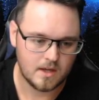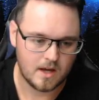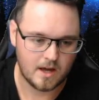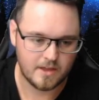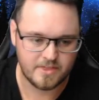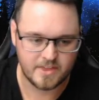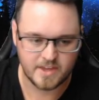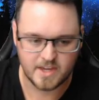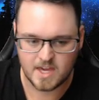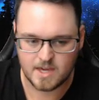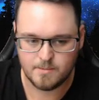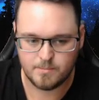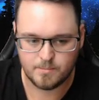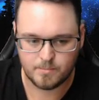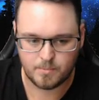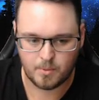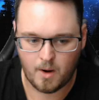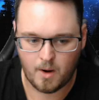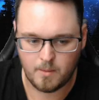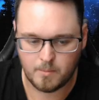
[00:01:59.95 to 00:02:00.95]
I think he
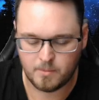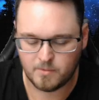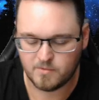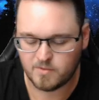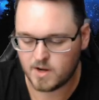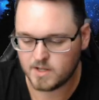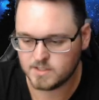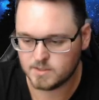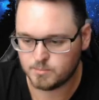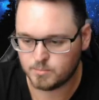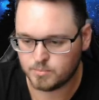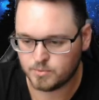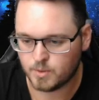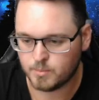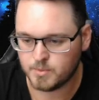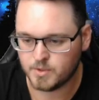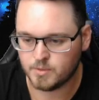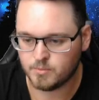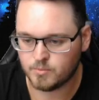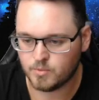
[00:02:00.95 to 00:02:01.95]
provides a
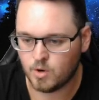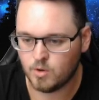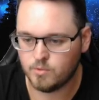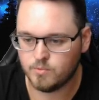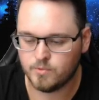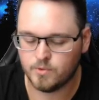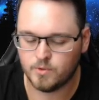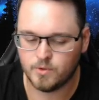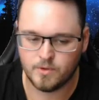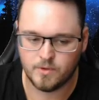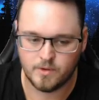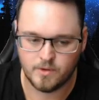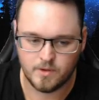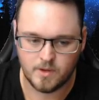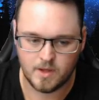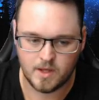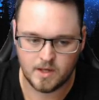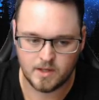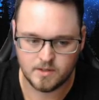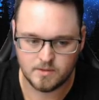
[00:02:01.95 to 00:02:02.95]
predominant role
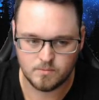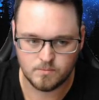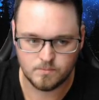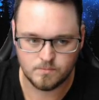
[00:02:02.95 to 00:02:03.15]
for